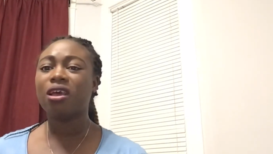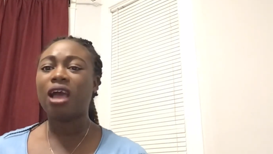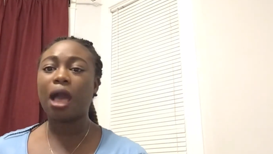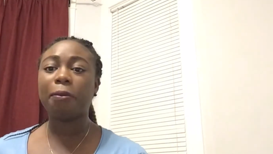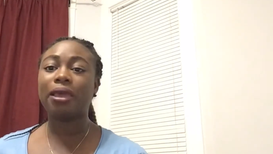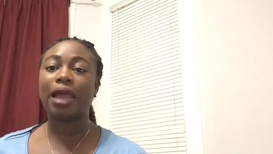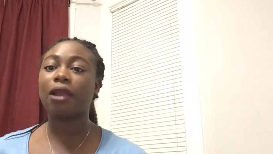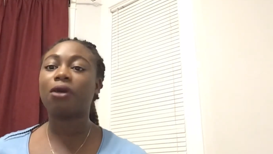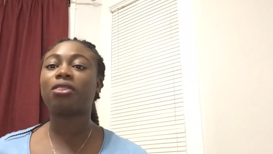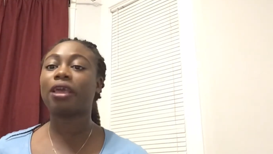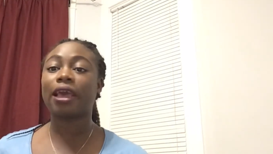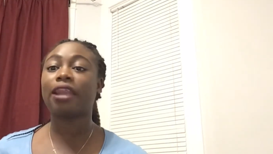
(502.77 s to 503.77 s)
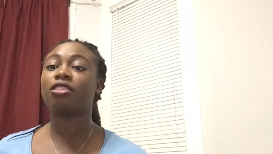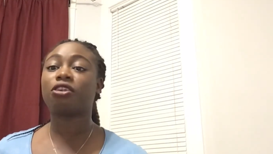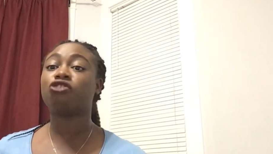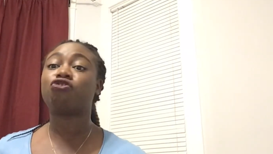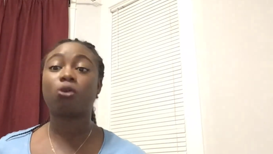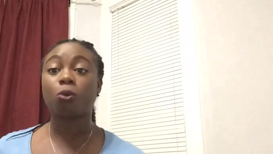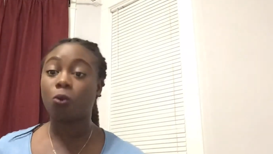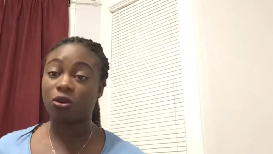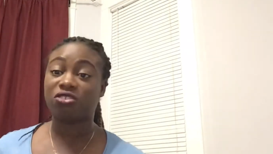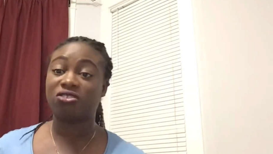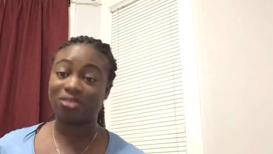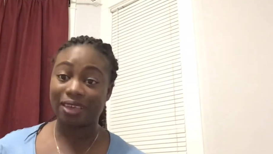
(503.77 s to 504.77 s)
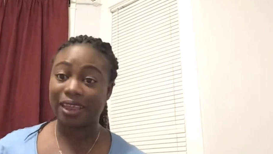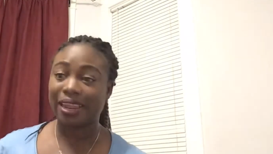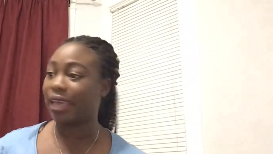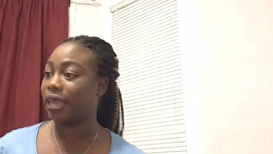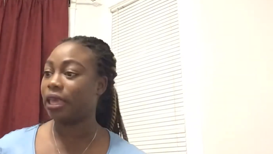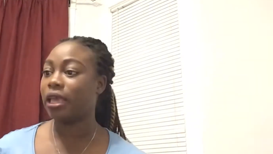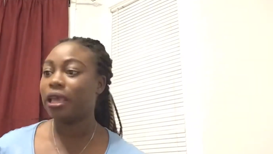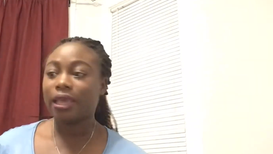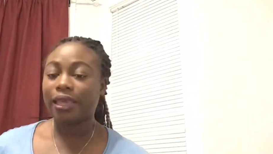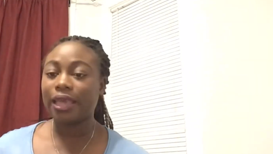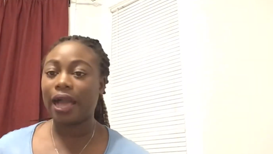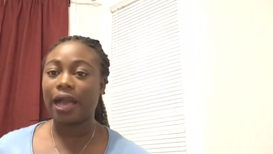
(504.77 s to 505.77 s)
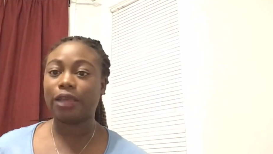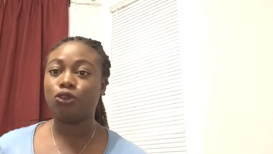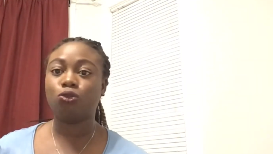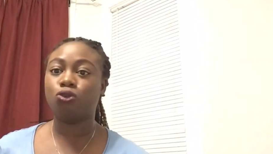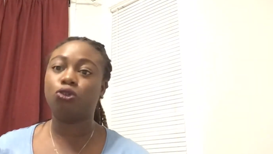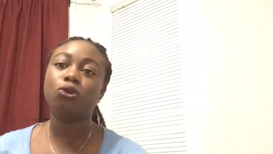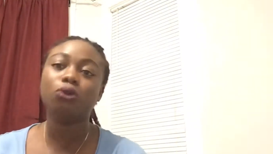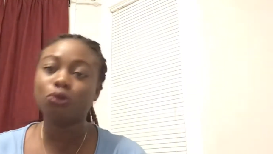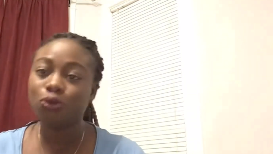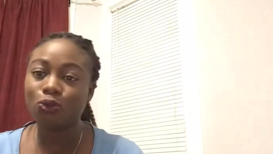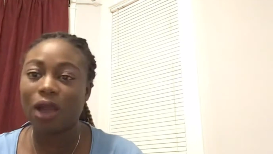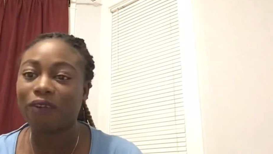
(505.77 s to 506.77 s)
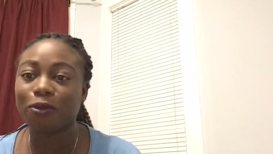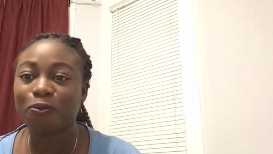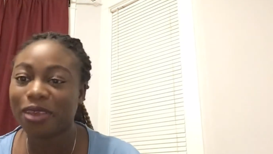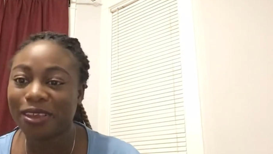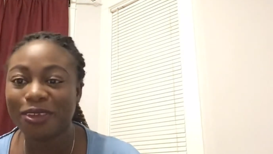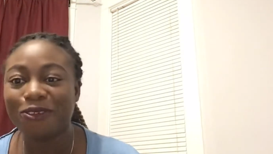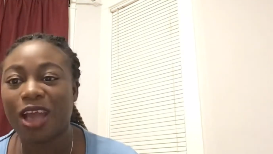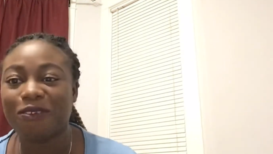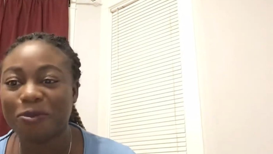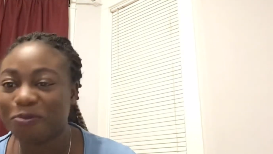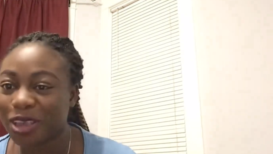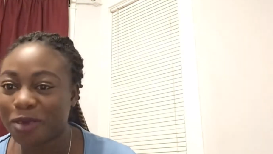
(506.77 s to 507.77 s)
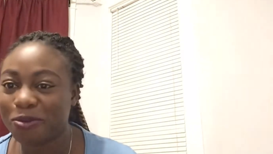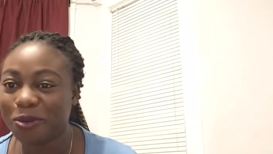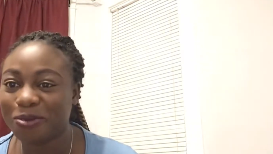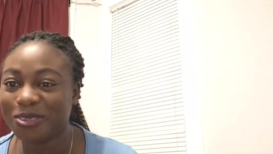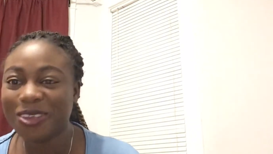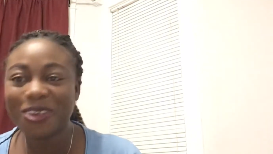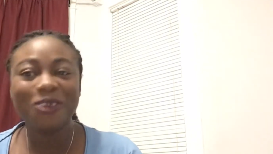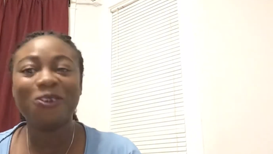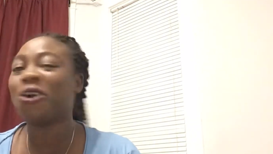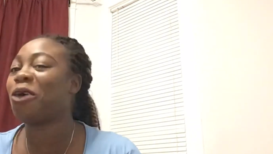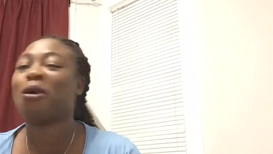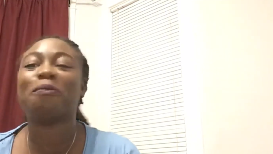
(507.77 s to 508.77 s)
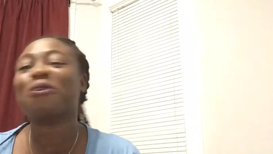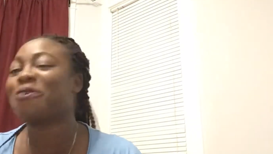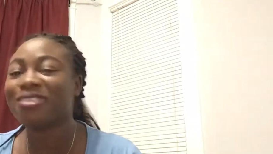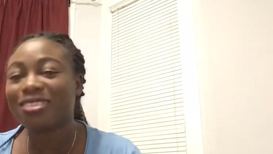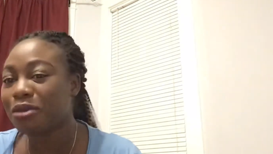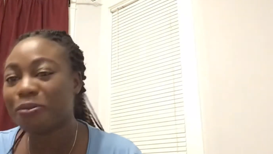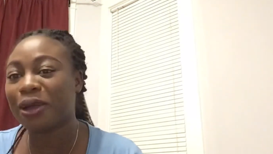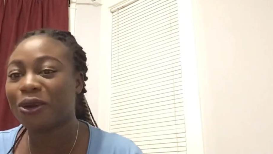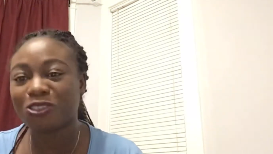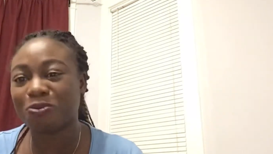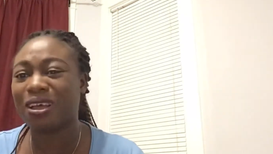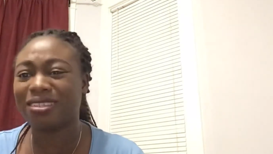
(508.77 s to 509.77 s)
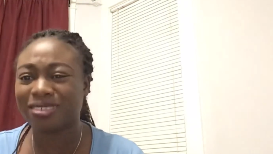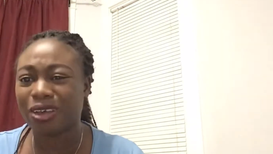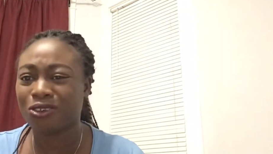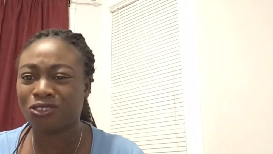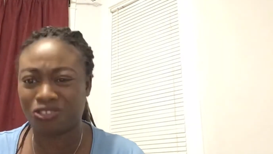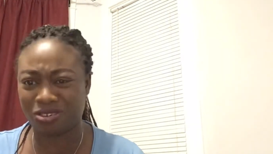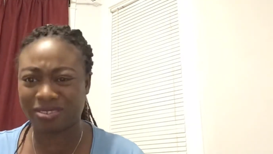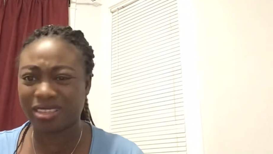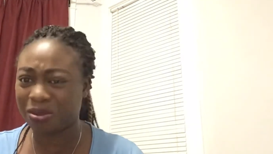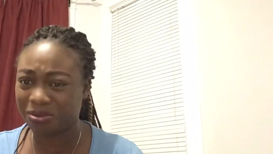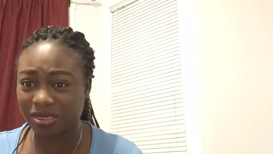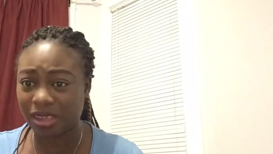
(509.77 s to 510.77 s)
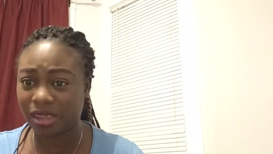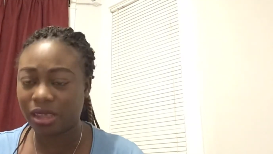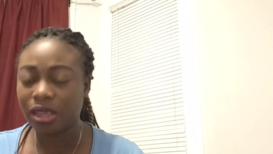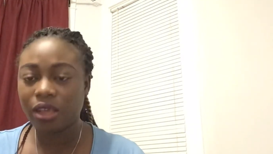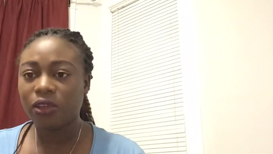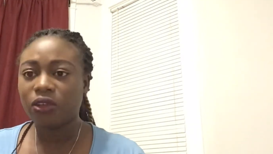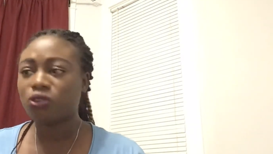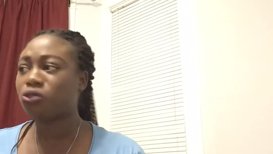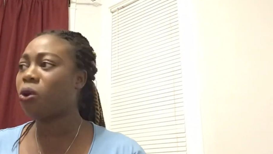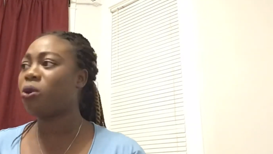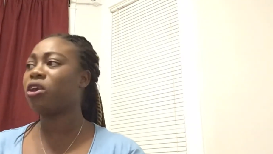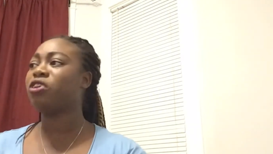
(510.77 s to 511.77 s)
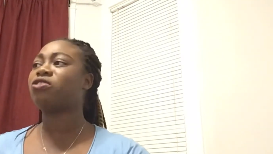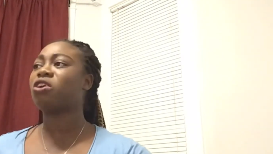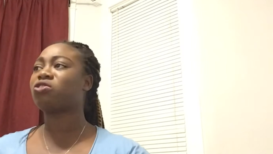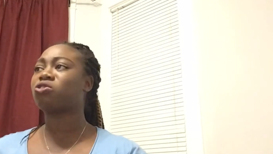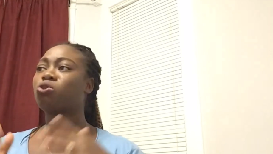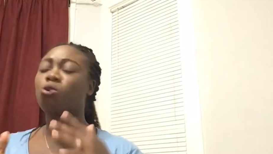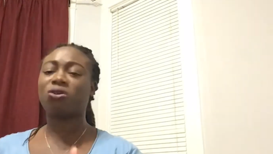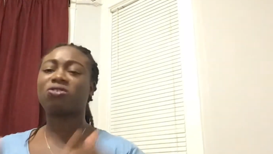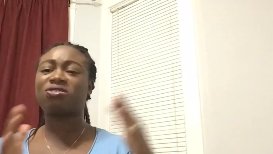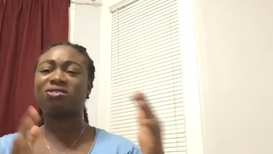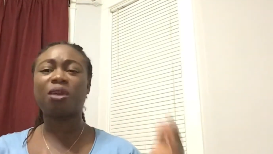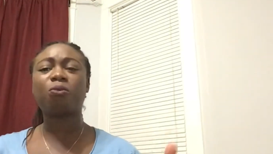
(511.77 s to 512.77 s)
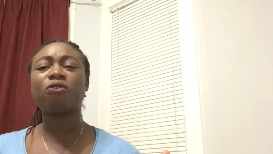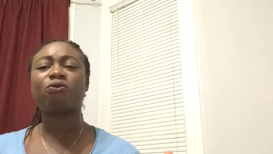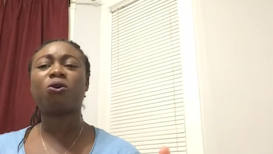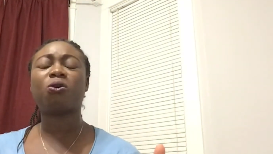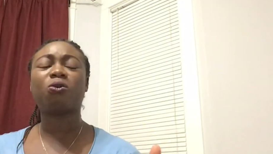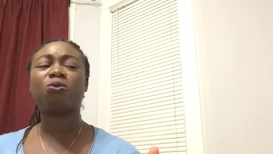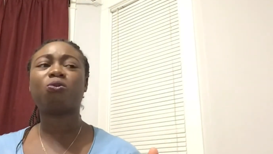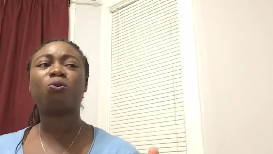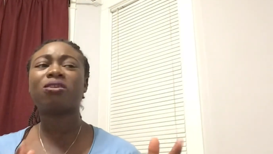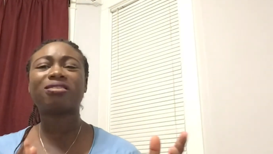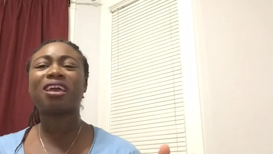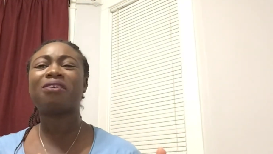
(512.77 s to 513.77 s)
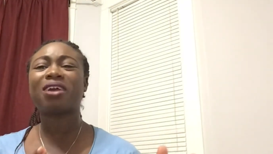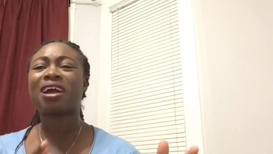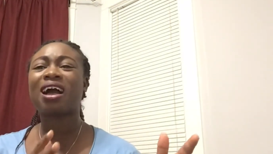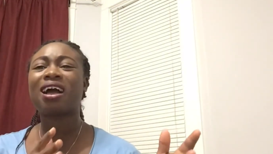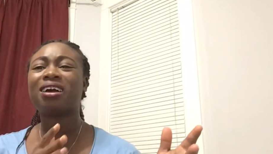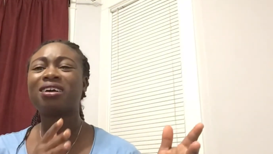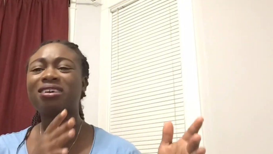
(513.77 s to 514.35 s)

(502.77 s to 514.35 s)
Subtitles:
I mean, I don't think anything is wrong with what she said. Like, yeah, you have a big boobs, don't come and be greeting me in my husband's house. Do you understand what I'm saying? So it just goes the same way for what Erica